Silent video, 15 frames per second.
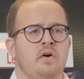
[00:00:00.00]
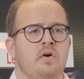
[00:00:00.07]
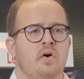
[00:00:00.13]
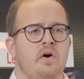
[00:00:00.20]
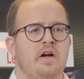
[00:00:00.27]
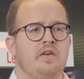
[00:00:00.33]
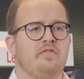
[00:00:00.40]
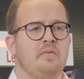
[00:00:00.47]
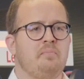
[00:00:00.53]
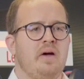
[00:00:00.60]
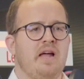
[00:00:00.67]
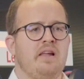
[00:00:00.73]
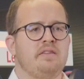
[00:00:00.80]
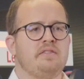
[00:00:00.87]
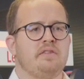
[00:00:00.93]
Or if the
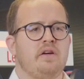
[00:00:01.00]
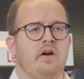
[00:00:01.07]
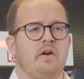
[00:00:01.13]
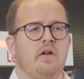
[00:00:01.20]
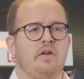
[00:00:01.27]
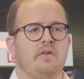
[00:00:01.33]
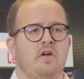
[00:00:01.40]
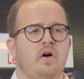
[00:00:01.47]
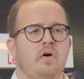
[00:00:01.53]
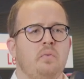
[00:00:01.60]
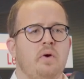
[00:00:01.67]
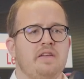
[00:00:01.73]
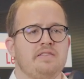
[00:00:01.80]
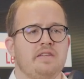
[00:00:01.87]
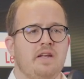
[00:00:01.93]
pallets are not
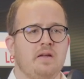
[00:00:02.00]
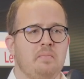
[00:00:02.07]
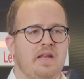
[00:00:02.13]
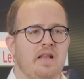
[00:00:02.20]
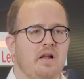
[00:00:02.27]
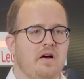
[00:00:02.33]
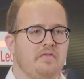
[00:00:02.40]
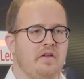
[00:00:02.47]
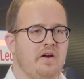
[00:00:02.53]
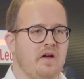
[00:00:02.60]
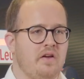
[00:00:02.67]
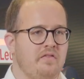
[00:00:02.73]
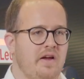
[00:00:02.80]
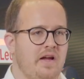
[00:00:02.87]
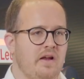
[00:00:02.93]
always in the middle of the
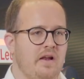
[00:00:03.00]
conveyor